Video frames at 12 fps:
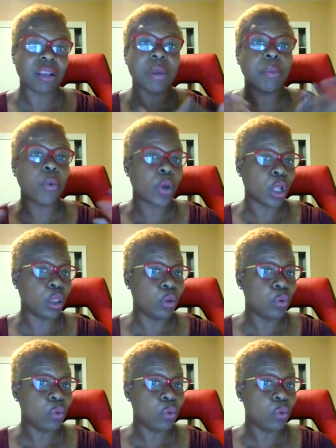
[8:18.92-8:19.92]
Some people want to
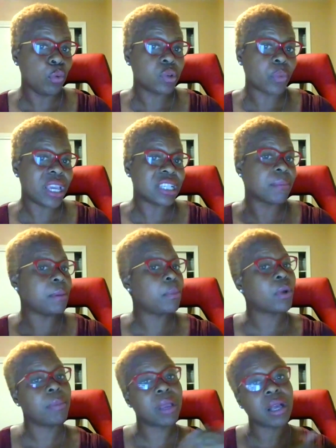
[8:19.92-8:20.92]
lose weight. Some people
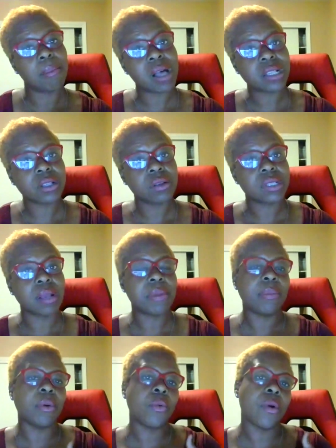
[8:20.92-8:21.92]
want to pick up muscle. Some
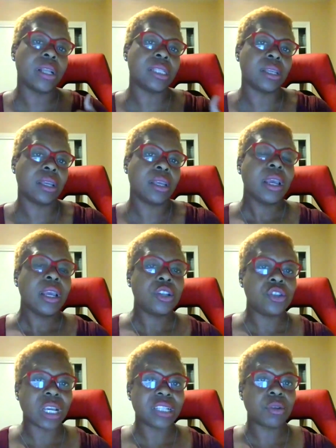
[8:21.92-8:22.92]
people want to
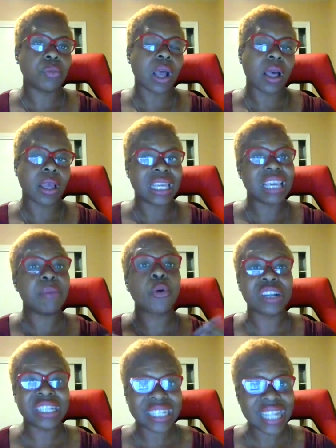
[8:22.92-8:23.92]
just get more
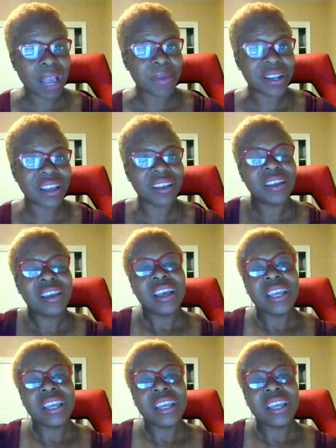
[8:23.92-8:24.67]
stamina.